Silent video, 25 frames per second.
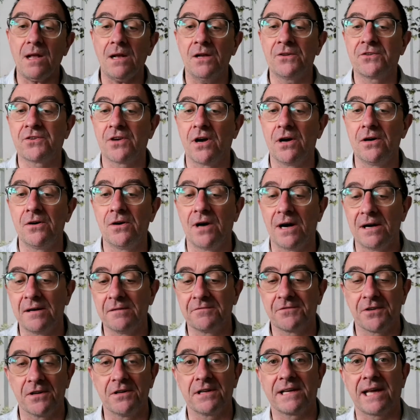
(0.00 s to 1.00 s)
So
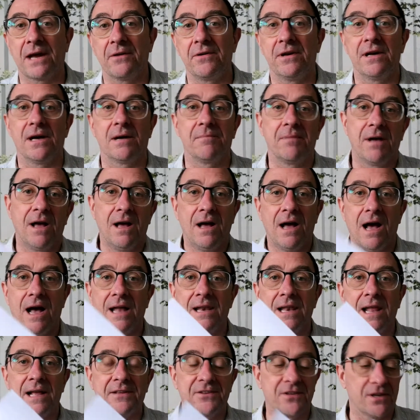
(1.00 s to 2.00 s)
I've got to carry a
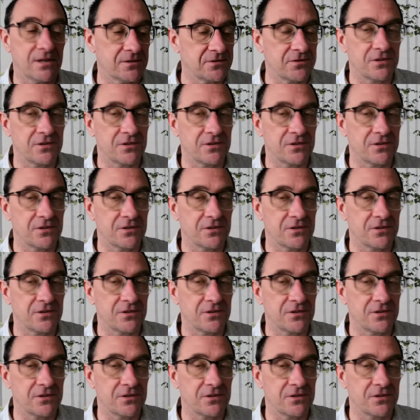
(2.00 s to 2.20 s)
letter.